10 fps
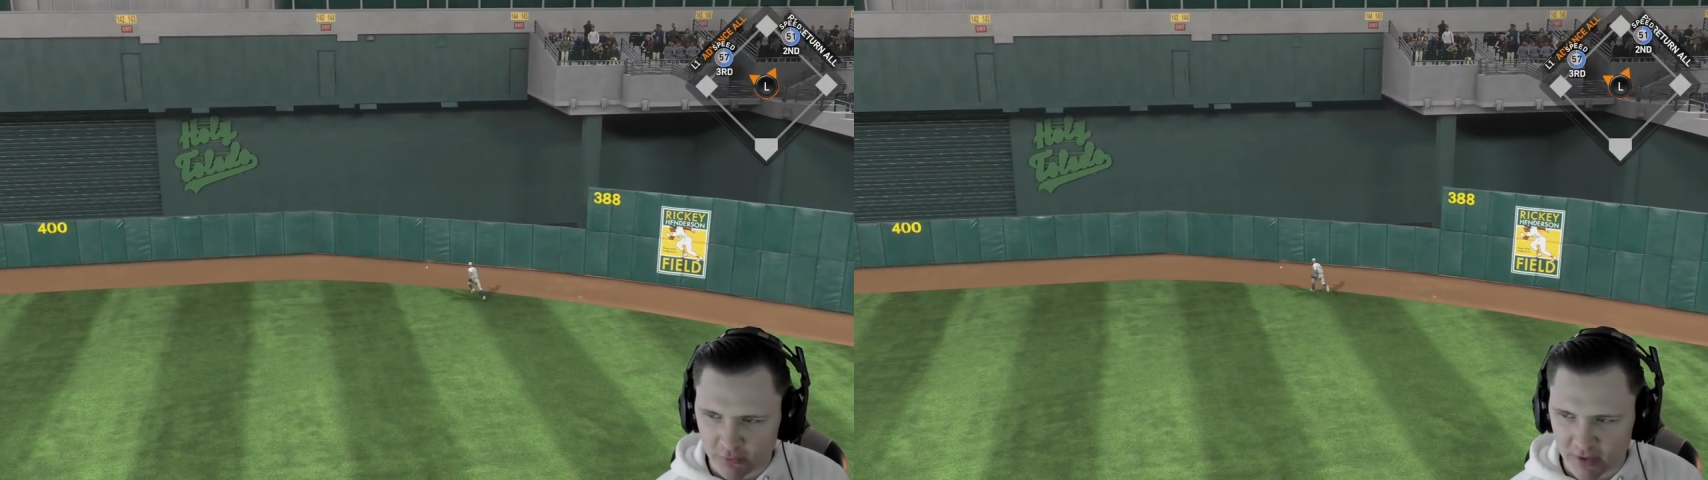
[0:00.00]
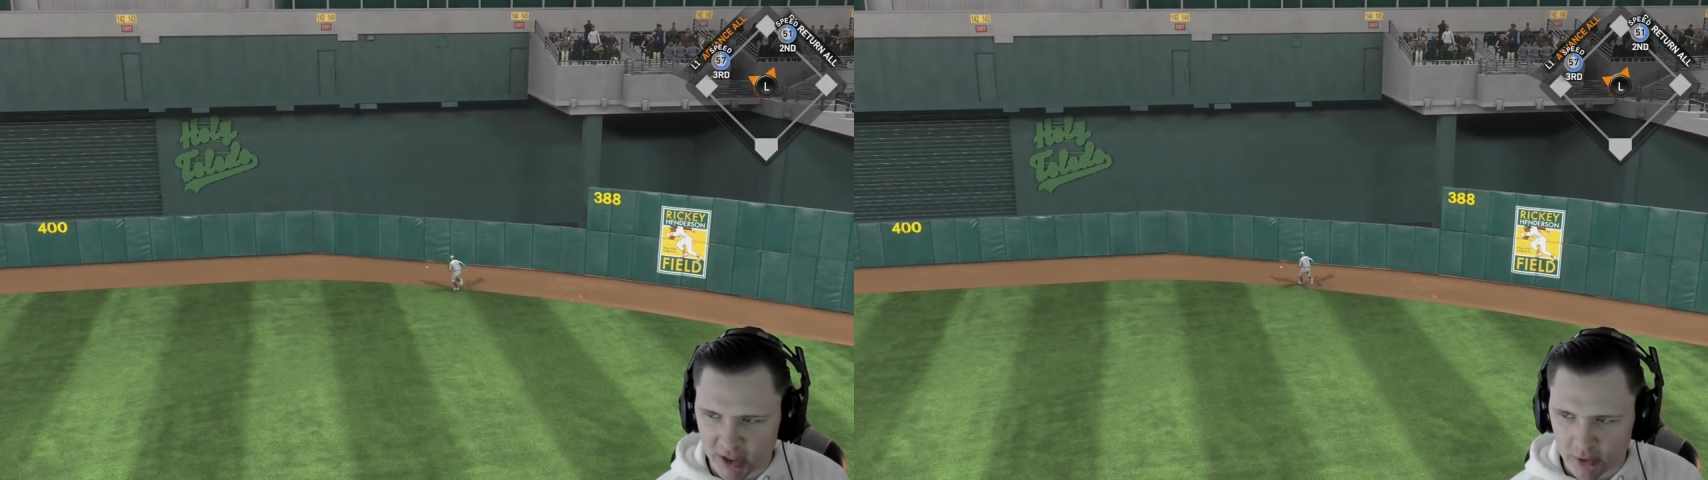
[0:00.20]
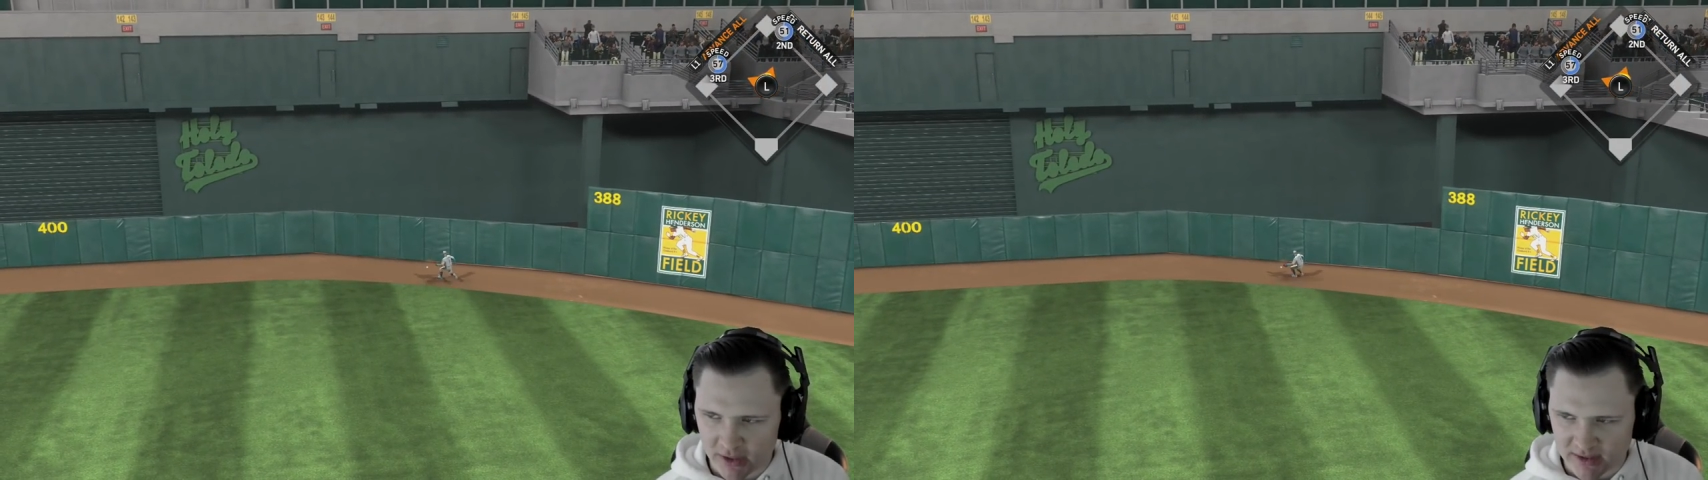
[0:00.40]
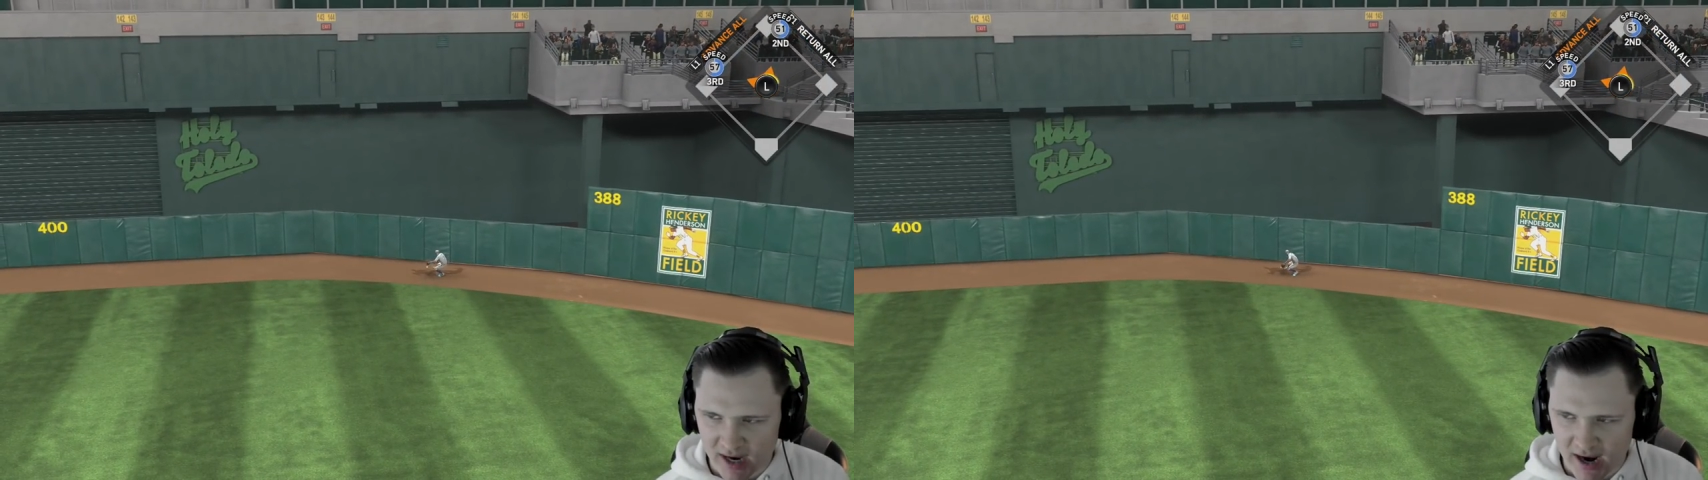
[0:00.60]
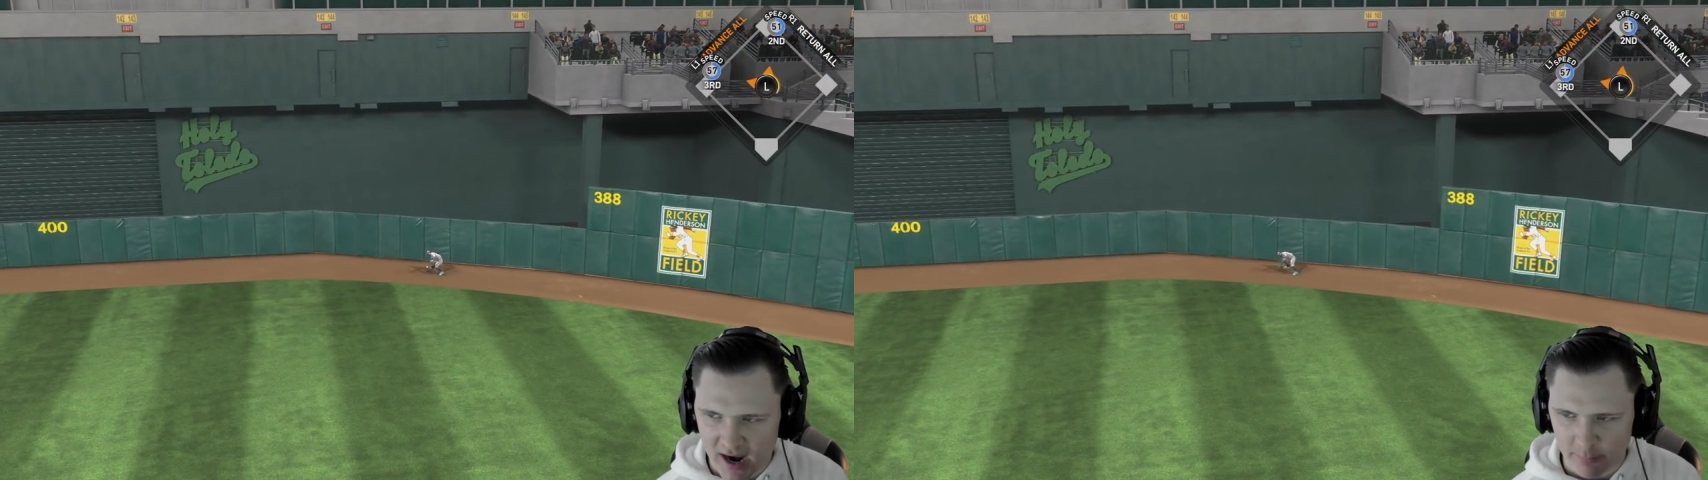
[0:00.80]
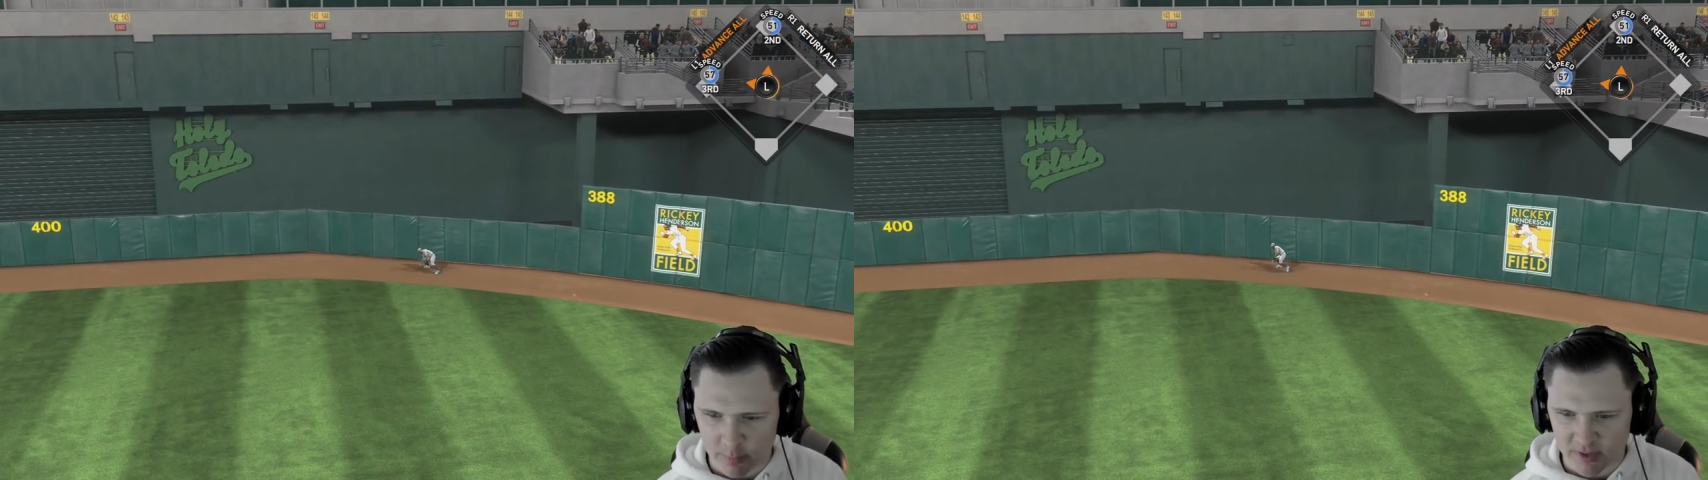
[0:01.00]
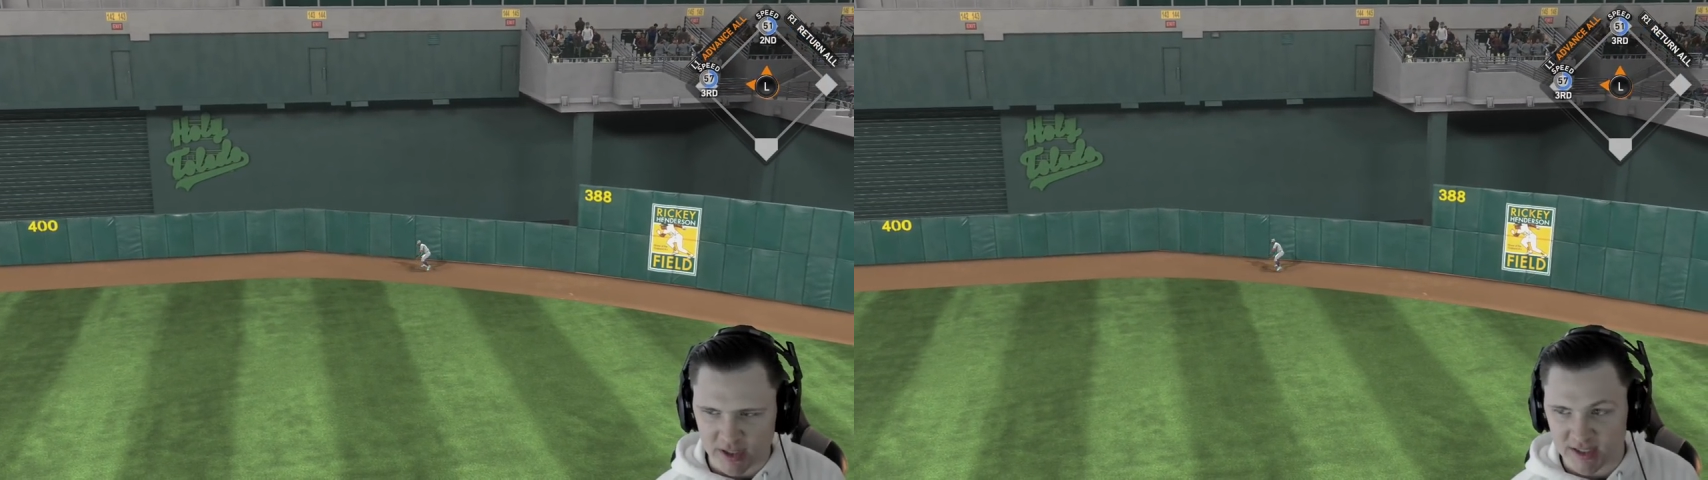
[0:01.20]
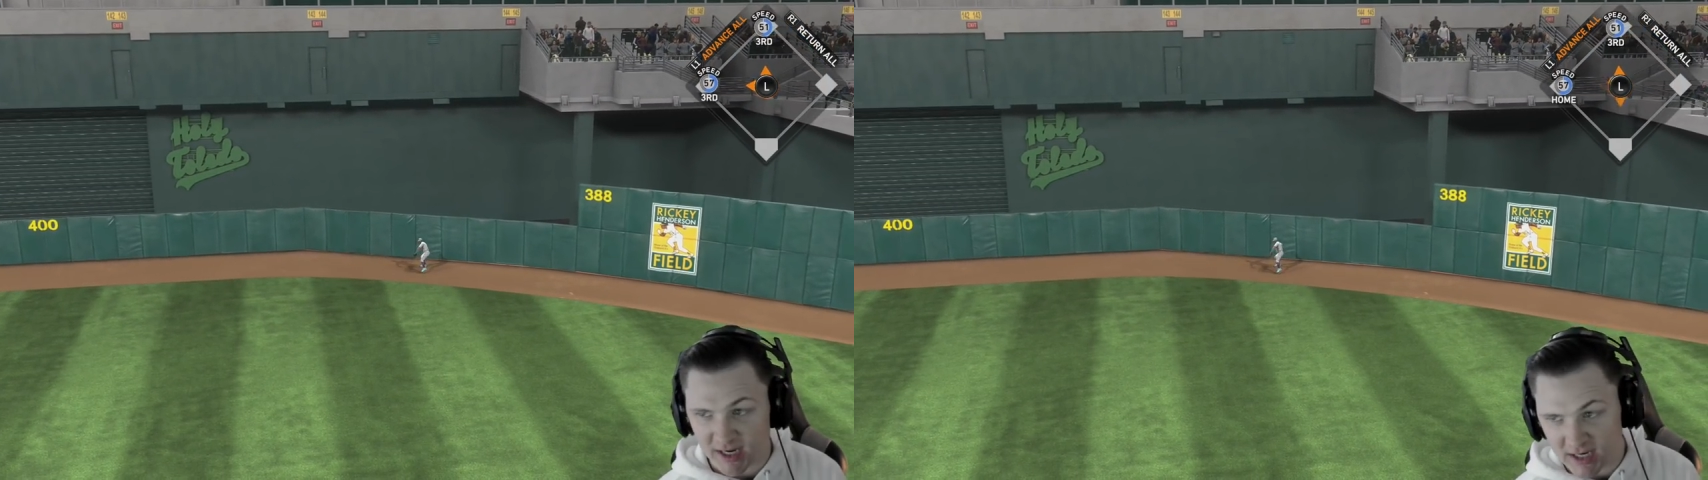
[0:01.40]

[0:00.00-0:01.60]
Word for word: video that that happened because that